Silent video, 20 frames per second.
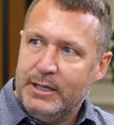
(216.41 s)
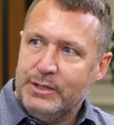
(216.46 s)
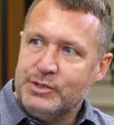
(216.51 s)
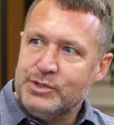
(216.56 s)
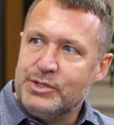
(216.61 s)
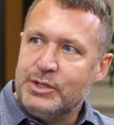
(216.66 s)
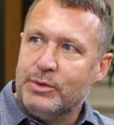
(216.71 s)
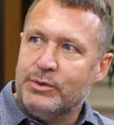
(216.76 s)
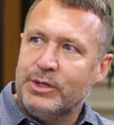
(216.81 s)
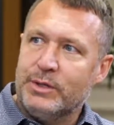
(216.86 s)

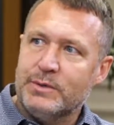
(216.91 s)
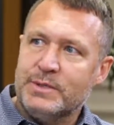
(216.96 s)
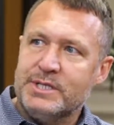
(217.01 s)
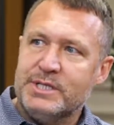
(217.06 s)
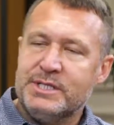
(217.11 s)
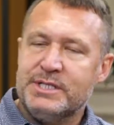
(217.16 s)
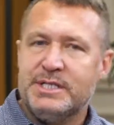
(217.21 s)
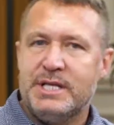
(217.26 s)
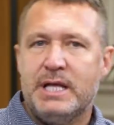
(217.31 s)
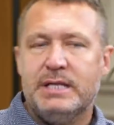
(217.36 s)
So there was
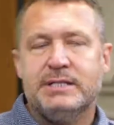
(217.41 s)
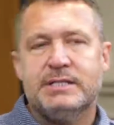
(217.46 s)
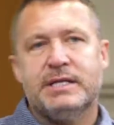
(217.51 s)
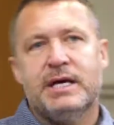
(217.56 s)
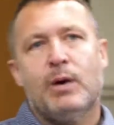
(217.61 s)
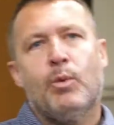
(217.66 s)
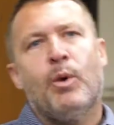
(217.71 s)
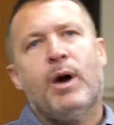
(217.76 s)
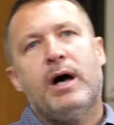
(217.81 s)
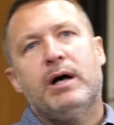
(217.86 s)
this sense
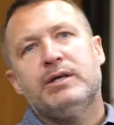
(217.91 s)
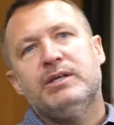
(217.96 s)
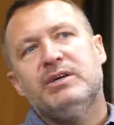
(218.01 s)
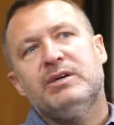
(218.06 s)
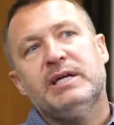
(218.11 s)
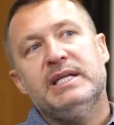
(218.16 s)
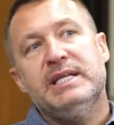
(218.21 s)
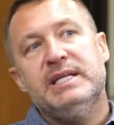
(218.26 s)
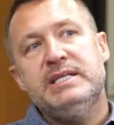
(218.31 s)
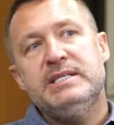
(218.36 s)
that, well, you
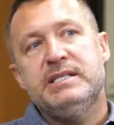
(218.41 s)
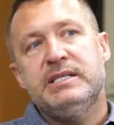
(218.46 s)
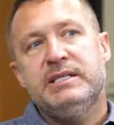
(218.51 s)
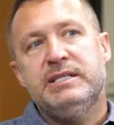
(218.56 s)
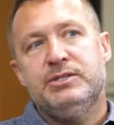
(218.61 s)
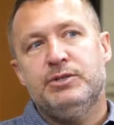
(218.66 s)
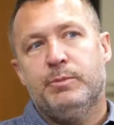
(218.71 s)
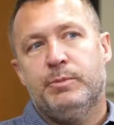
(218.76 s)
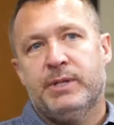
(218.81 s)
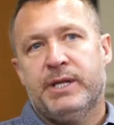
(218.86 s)
can easily
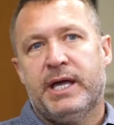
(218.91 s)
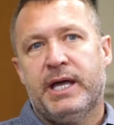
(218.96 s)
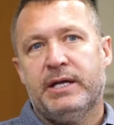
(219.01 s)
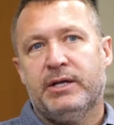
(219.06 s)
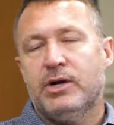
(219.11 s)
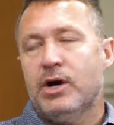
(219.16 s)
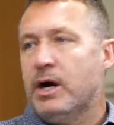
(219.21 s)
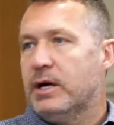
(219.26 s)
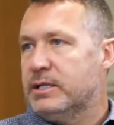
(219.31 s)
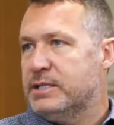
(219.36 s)

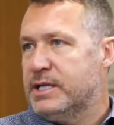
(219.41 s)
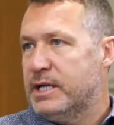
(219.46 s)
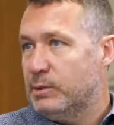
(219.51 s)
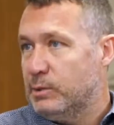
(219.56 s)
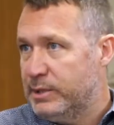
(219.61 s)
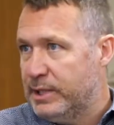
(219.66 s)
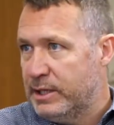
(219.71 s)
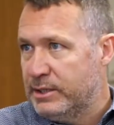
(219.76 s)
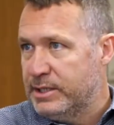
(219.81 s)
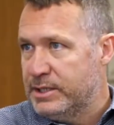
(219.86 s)
duplicate content
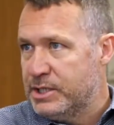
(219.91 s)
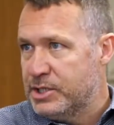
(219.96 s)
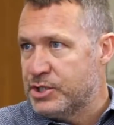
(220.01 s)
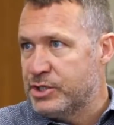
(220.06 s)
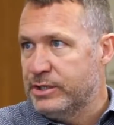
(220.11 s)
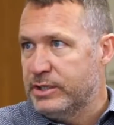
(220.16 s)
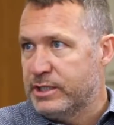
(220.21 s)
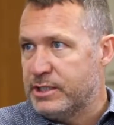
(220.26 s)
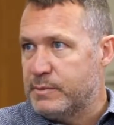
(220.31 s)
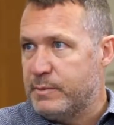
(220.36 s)
without
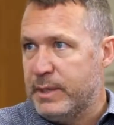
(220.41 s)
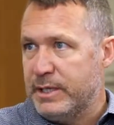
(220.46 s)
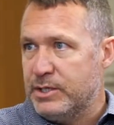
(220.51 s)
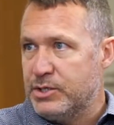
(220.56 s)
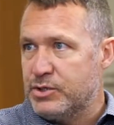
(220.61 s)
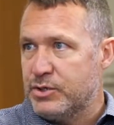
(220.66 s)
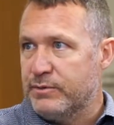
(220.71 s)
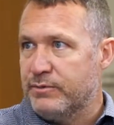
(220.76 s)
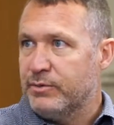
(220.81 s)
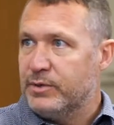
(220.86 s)
additional
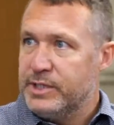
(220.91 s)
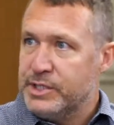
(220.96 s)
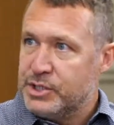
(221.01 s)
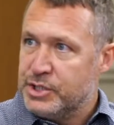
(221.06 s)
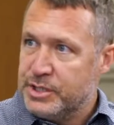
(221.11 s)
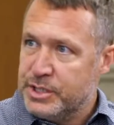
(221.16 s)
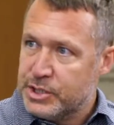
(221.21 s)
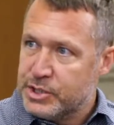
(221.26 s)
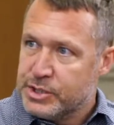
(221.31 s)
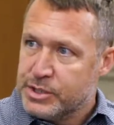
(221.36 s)
expenditure for each
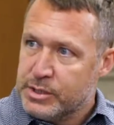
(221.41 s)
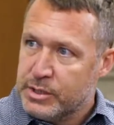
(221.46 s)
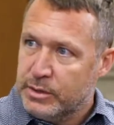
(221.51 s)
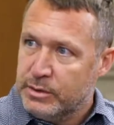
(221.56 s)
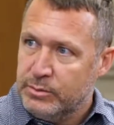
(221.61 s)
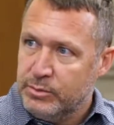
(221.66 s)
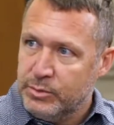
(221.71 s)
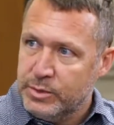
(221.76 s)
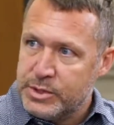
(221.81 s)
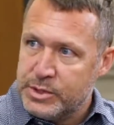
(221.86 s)

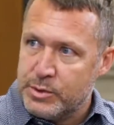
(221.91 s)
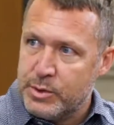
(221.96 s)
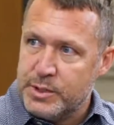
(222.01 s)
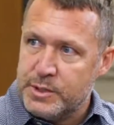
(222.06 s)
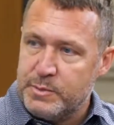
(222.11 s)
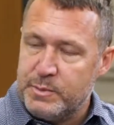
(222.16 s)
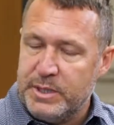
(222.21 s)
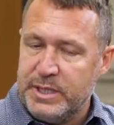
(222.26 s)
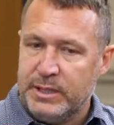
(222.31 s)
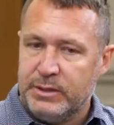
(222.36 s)
additional
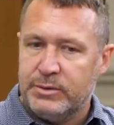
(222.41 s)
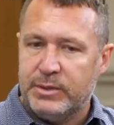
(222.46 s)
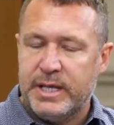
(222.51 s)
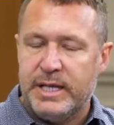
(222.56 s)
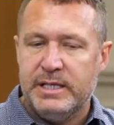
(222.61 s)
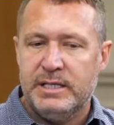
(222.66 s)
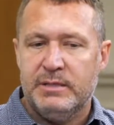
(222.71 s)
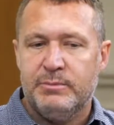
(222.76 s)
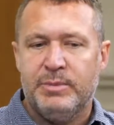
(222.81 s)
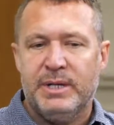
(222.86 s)
resource being
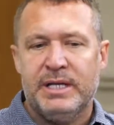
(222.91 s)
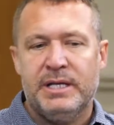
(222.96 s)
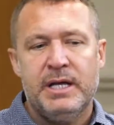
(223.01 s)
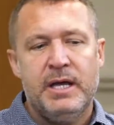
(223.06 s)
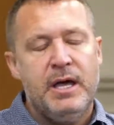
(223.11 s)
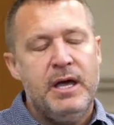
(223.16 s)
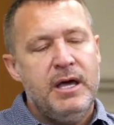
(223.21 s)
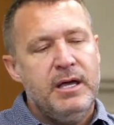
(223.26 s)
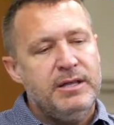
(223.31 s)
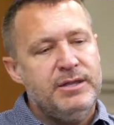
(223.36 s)
created, but
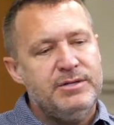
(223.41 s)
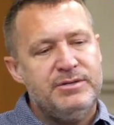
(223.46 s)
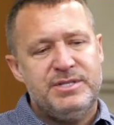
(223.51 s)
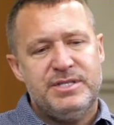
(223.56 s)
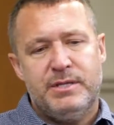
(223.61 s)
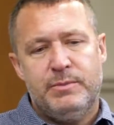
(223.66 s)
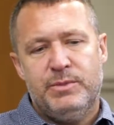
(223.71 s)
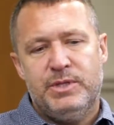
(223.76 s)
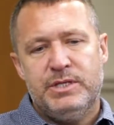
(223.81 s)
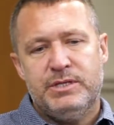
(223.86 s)
there's
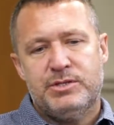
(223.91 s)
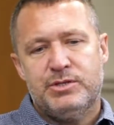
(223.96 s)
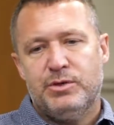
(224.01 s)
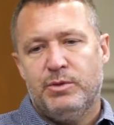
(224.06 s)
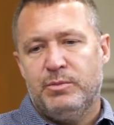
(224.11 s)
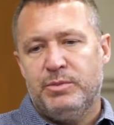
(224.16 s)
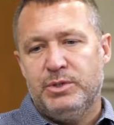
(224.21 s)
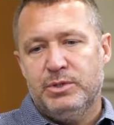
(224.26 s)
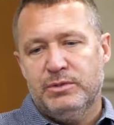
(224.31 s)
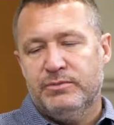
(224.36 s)
something
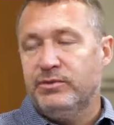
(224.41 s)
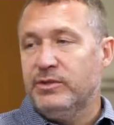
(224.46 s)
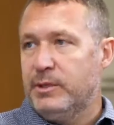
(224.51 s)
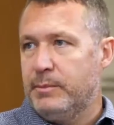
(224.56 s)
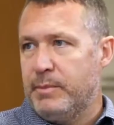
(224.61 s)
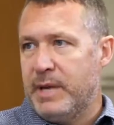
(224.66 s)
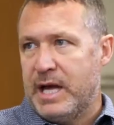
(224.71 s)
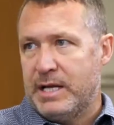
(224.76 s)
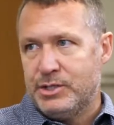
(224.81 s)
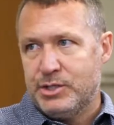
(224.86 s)
so beautiful
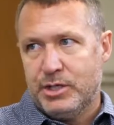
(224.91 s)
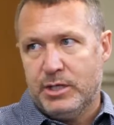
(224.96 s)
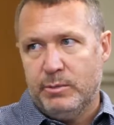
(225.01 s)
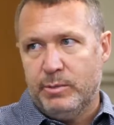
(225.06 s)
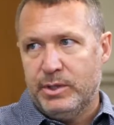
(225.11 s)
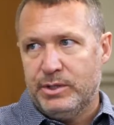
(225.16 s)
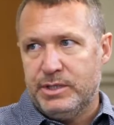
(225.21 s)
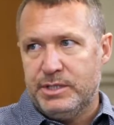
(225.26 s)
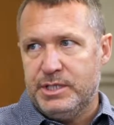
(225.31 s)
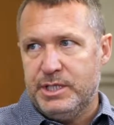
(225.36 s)
and magical
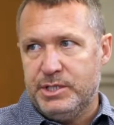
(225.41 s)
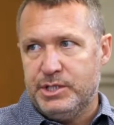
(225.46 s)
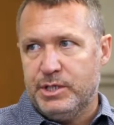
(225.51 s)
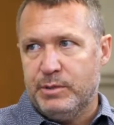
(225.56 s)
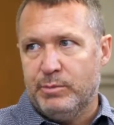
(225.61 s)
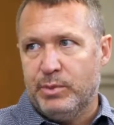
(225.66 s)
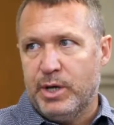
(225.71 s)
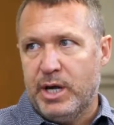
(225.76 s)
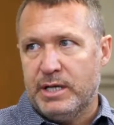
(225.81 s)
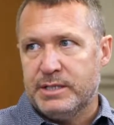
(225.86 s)
about the
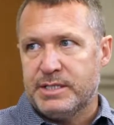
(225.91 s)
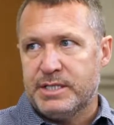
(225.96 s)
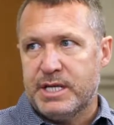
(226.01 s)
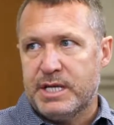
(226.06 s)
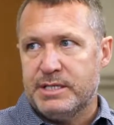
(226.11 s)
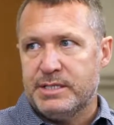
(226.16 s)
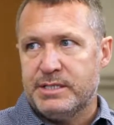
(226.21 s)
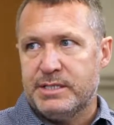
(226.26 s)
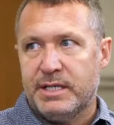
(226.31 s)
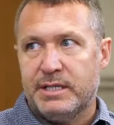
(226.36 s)
teaching
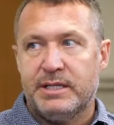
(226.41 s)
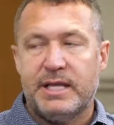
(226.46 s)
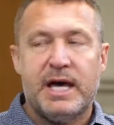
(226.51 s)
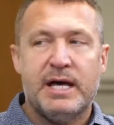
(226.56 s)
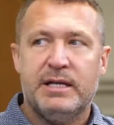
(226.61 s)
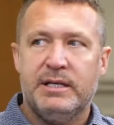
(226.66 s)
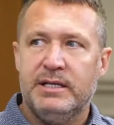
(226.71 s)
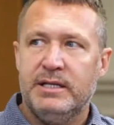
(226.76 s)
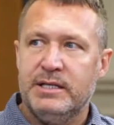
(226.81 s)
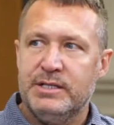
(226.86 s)
process
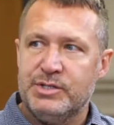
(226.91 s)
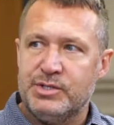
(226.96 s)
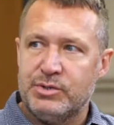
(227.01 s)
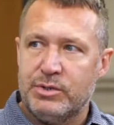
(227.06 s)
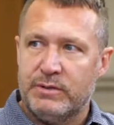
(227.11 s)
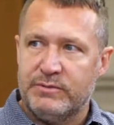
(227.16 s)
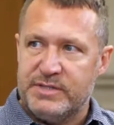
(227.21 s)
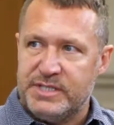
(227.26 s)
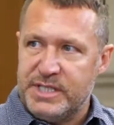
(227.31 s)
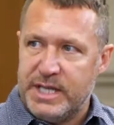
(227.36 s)
that is
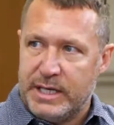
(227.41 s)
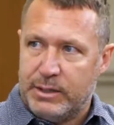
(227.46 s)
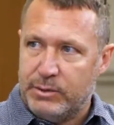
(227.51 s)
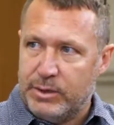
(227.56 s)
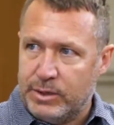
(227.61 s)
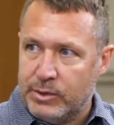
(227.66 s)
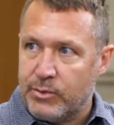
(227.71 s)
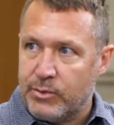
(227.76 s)
sort of sacred